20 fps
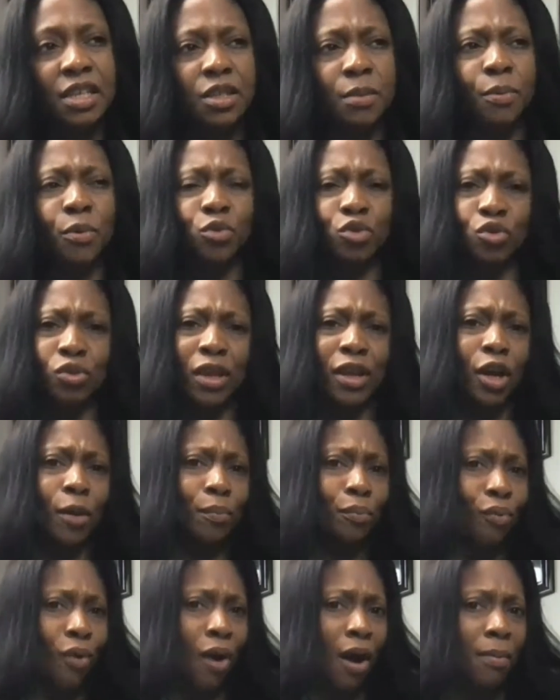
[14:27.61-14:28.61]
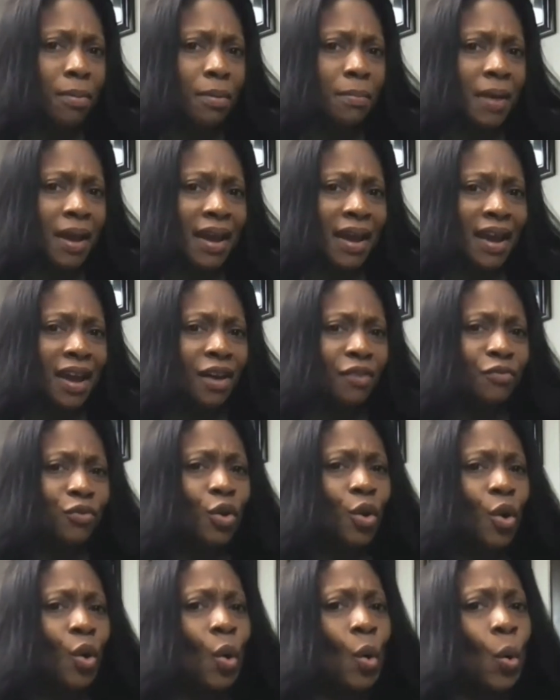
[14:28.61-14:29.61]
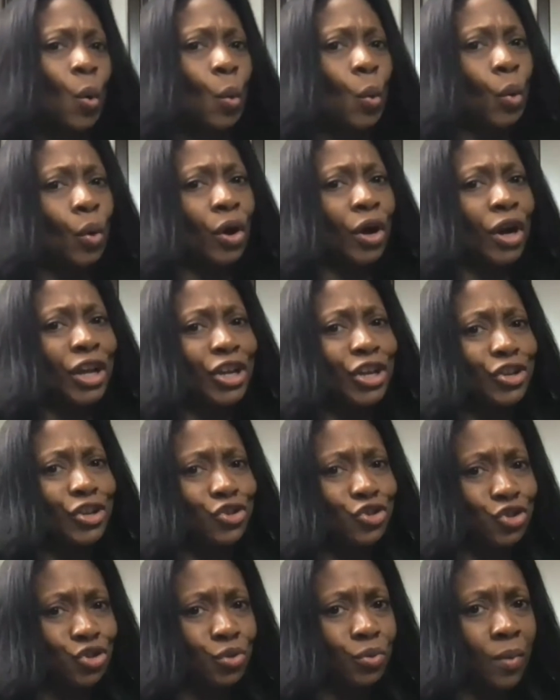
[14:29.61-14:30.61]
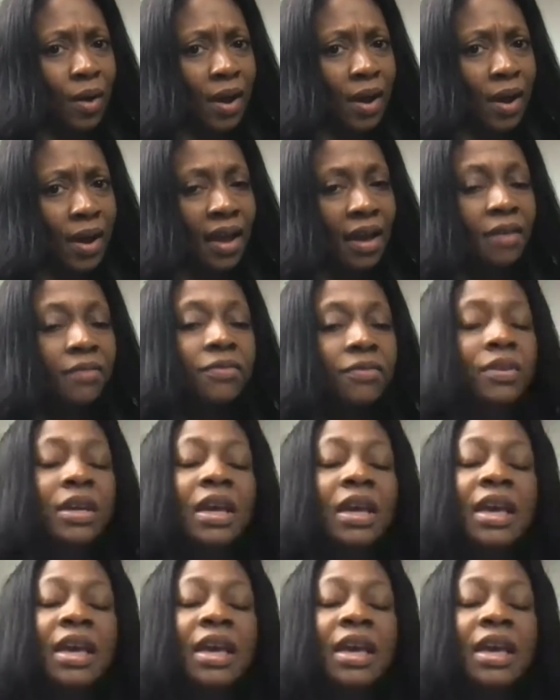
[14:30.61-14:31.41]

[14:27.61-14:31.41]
as opposed to like a problem I have or issue I have,